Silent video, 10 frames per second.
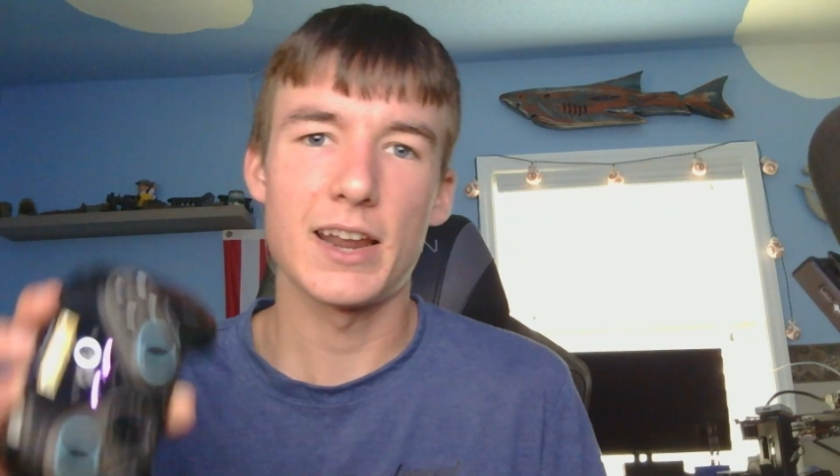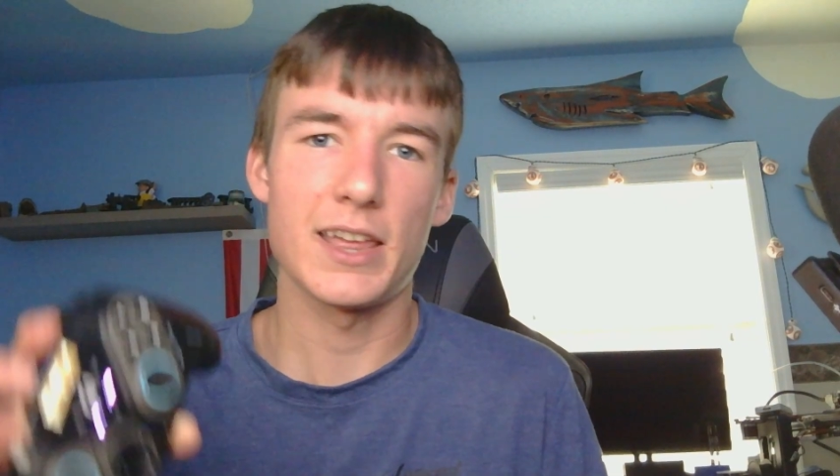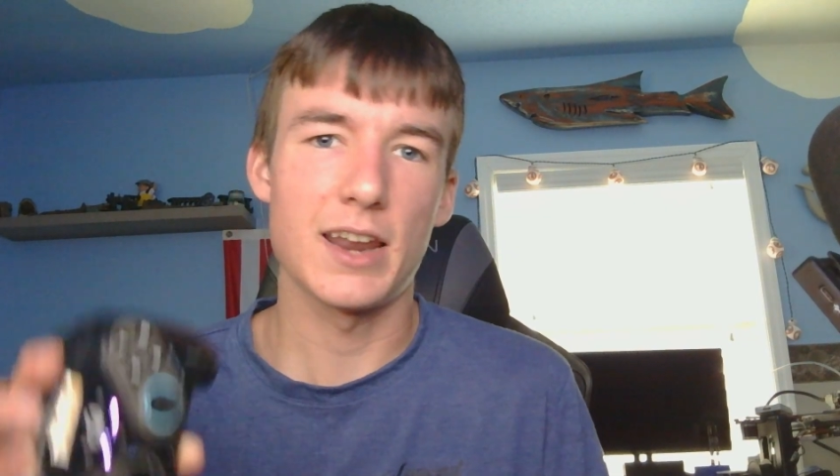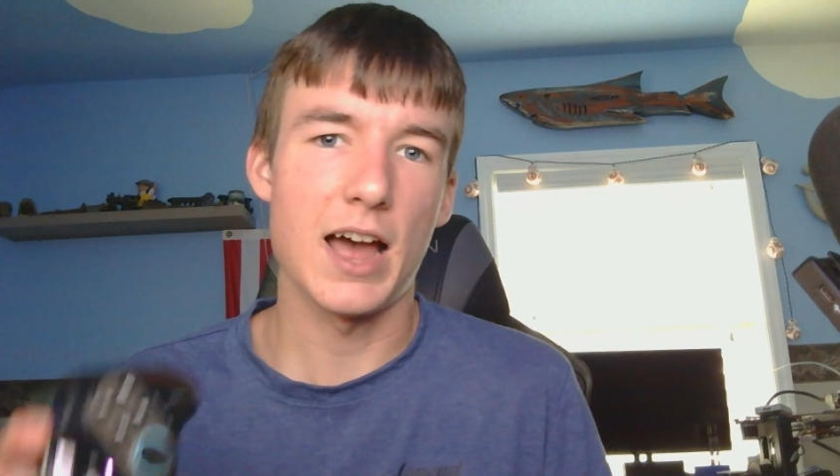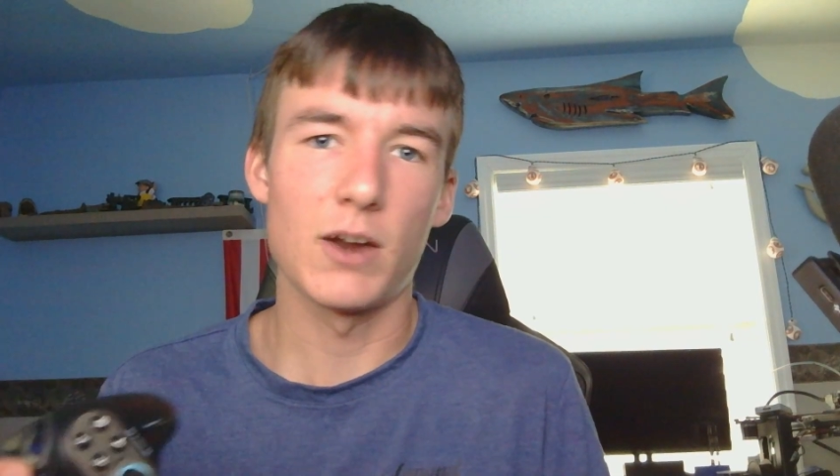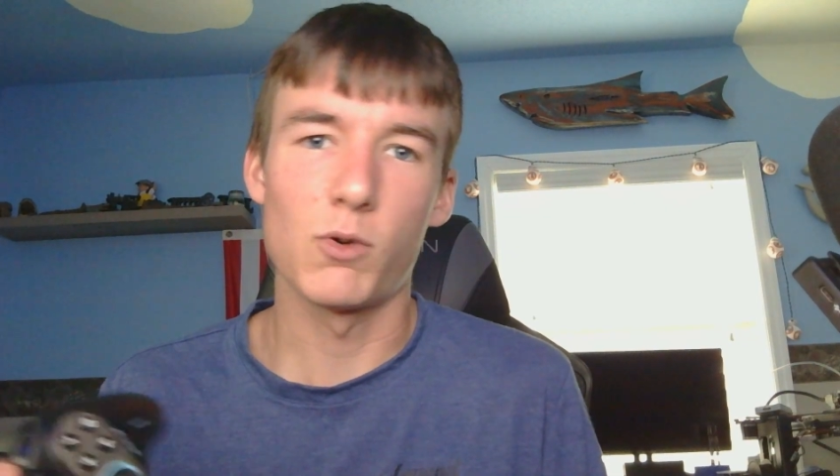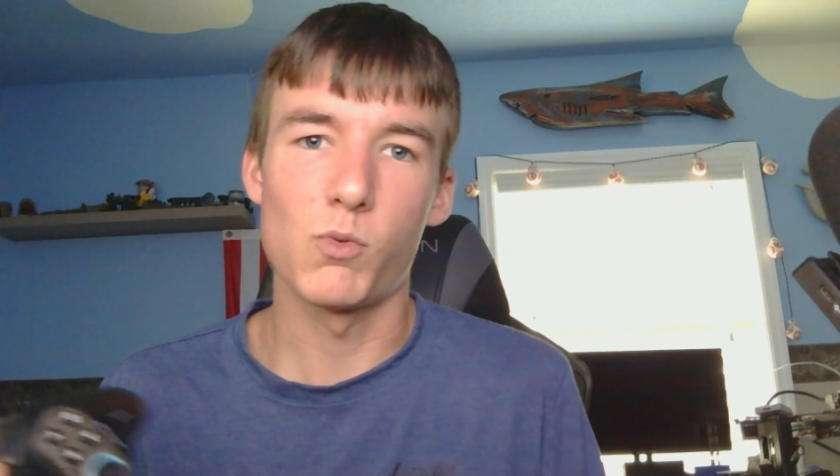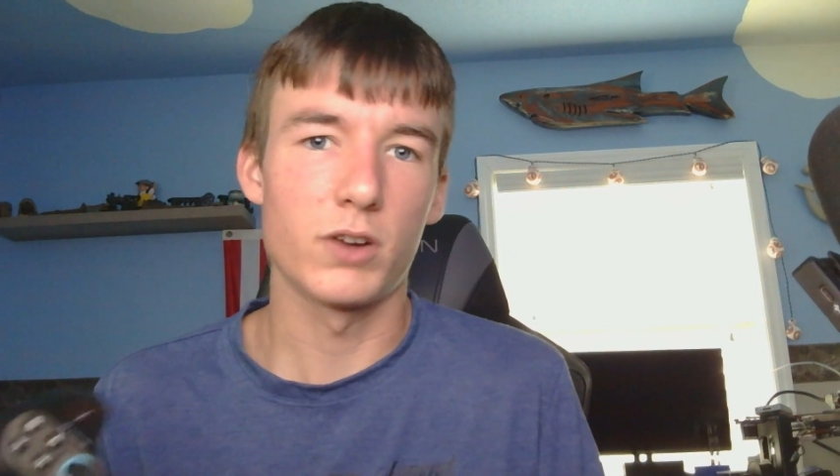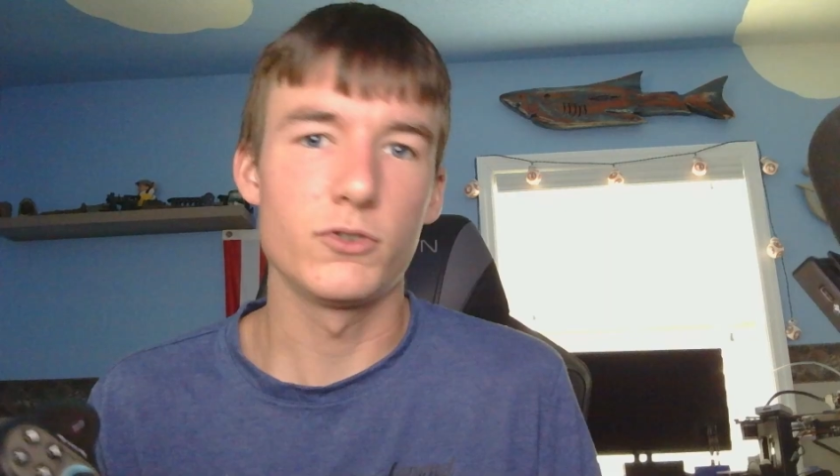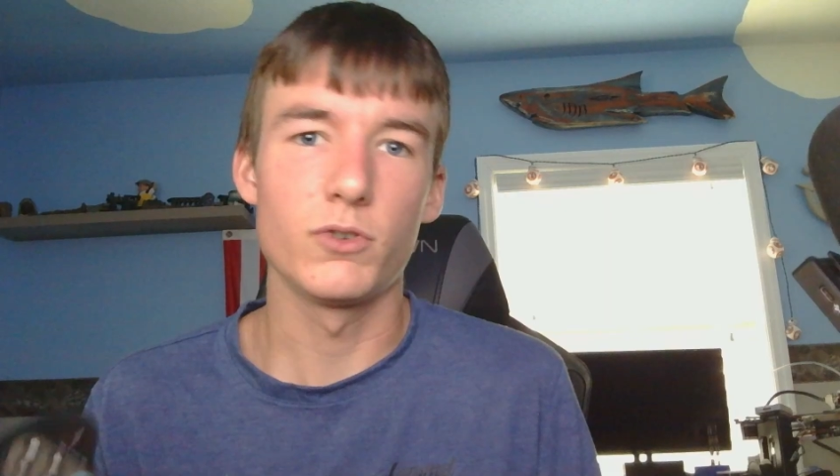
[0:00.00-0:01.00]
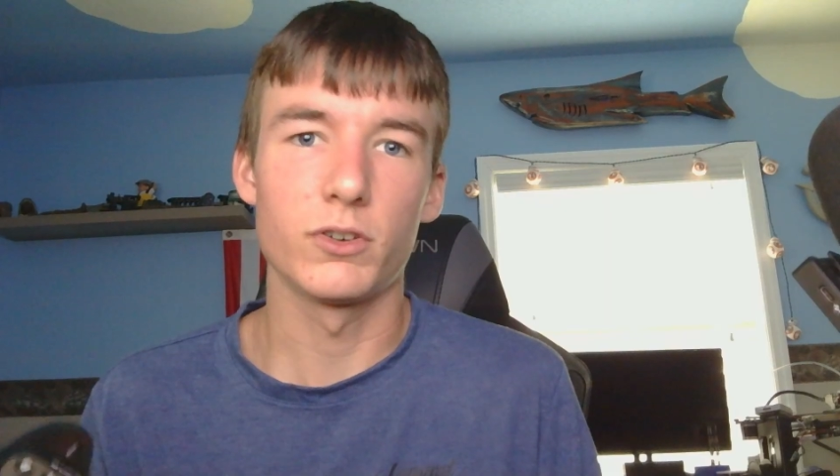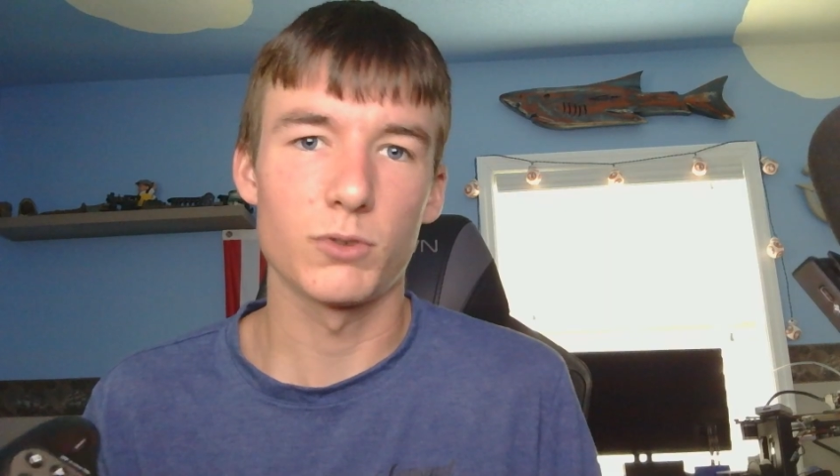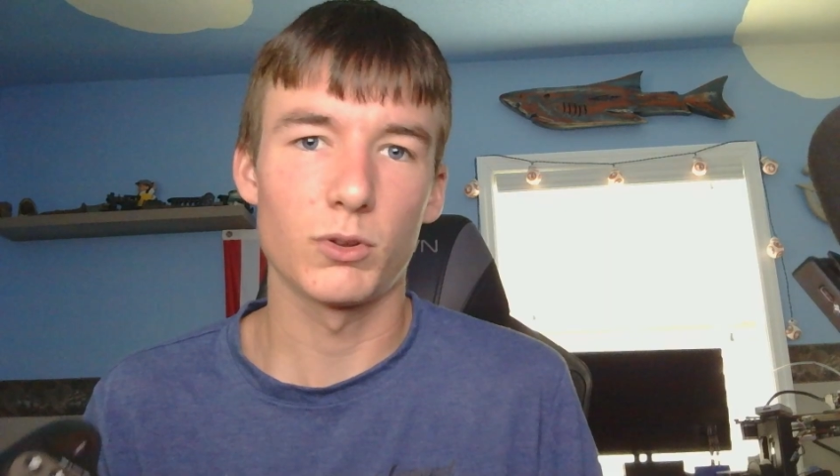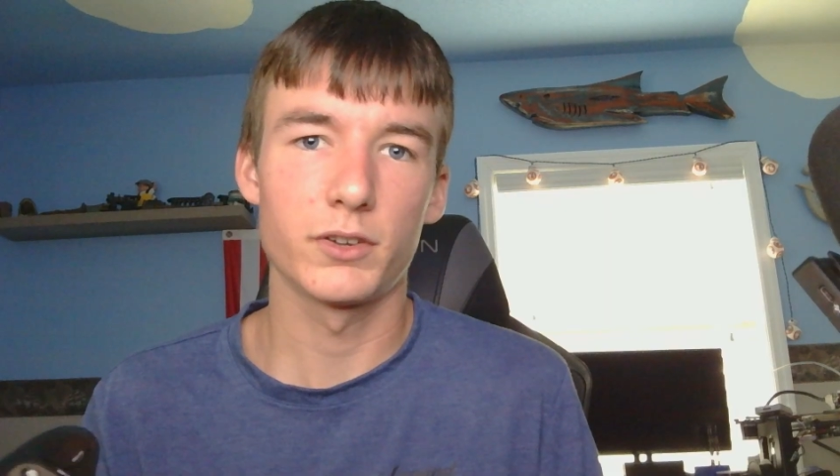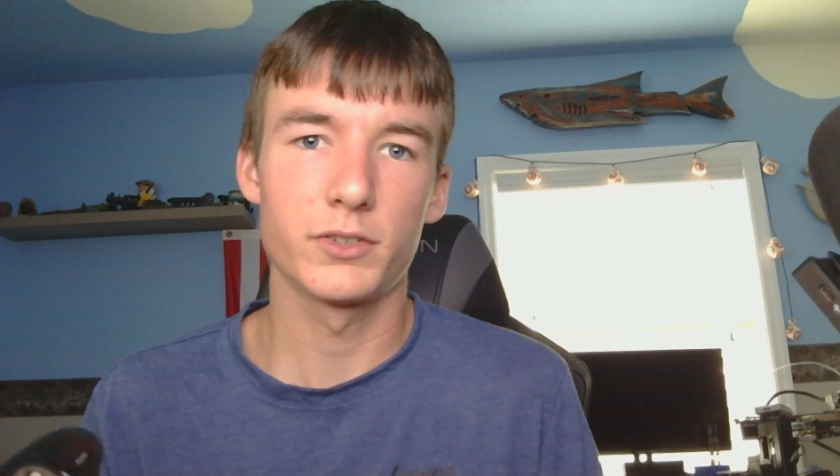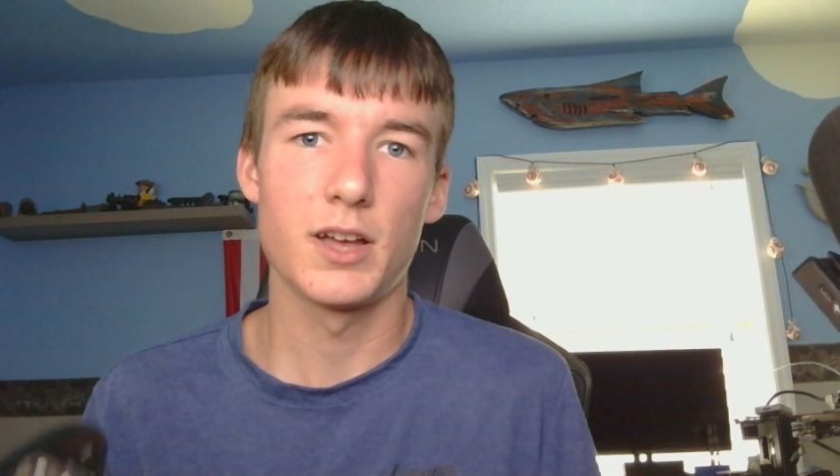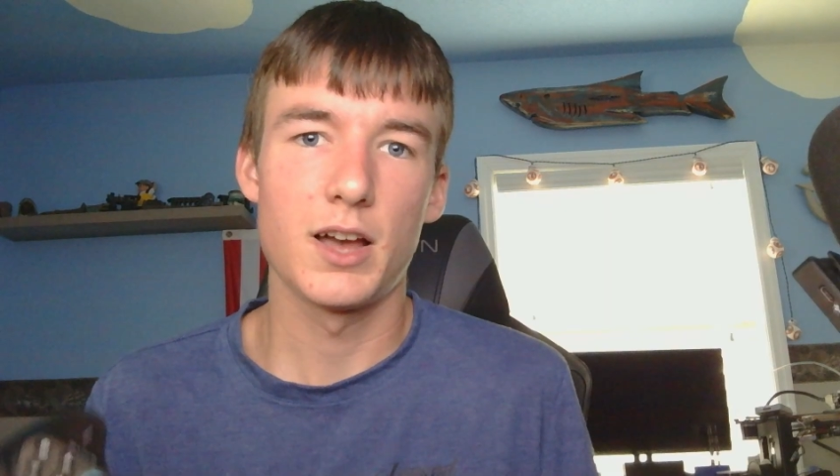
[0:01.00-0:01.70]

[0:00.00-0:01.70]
it, I don't want 2 controllers.